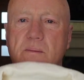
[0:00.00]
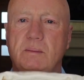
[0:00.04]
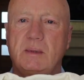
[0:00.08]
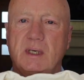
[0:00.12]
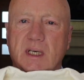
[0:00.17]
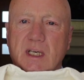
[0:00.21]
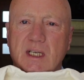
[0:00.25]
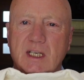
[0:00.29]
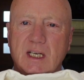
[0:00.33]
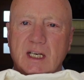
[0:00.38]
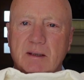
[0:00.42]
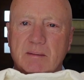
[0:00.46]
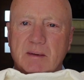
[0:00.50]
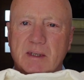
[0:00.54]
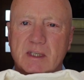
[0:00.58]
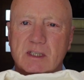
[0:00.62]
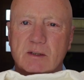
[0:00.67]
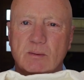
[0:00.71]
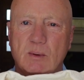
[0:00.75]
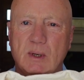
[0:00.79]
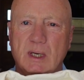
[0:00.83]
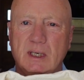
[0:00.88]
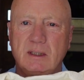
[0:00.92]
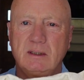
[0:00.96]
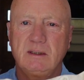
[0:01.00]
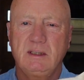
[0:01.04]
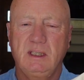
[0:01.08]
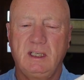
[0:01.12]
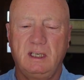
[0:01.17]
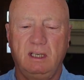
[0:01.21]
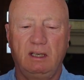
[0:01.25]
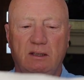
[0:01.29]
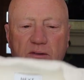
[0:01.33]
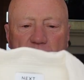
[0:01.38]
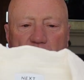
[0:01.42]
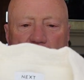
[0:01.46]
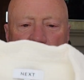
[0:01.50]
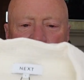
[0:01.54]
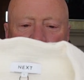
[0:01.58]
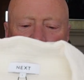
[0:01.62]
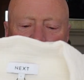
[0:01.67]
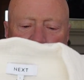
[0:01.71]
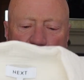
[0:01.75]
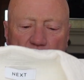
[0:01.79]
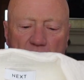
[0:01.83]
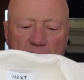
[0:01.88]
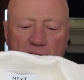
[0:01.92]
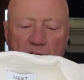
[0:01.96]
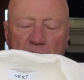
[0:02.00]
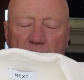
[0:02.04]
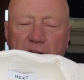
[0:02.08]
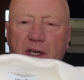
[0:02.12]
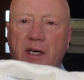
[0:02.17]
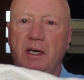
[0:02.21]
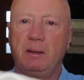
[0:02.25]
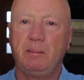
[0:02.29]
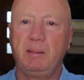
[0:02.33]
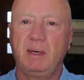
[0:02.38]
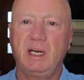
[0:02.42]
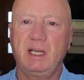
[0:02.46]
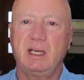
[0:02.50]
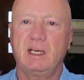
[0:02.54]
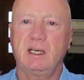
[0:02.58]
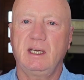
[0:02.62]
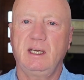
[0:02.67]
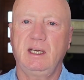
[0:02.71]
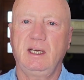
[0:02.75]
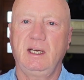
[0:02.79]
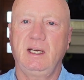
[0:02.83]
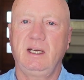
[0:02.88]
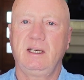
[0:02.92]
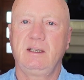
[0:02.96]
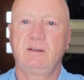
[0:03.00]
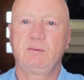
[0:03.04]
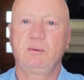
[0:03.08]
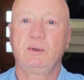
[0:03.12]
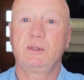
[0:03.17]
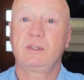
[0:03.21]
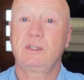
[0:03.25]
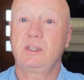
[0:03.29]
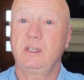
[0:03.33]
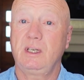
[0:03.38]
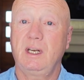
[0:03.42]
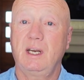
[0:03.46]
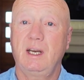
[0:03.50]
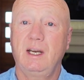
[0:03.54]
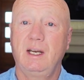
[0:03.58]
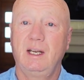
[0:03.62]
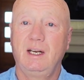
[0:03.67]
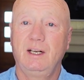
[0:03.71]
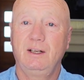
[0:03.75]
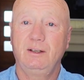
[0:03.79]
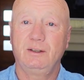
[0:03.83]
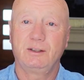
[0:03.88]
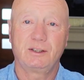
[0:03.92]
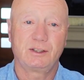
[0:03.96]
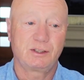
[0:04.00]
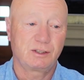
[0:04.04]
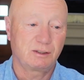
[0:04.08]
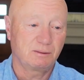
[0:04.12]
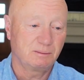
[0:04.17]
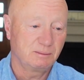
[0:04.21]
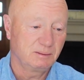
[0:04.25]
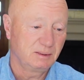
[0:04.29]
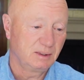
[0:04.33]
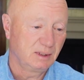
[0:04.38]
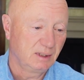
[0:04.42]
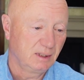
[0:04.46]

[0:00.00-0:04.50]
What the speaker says: I'm going to keep this one. I'll try it on in a minute and we'll see how it looks.